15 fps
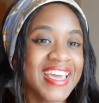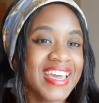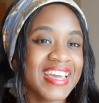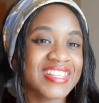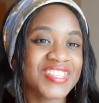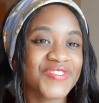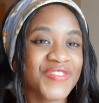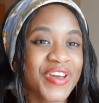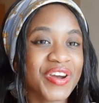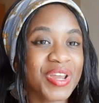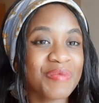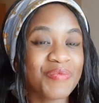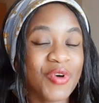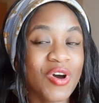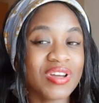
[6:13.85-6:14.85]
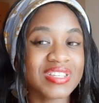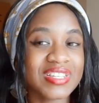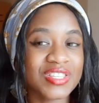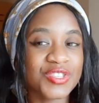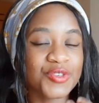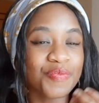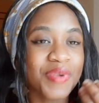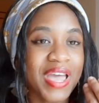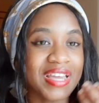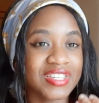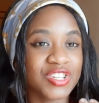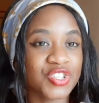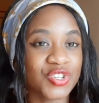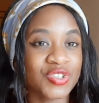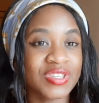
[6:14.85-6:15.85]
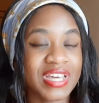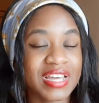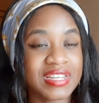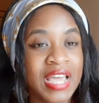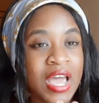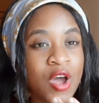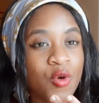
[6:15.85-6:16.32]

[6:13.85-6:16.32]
It's very important, so pay attention to that.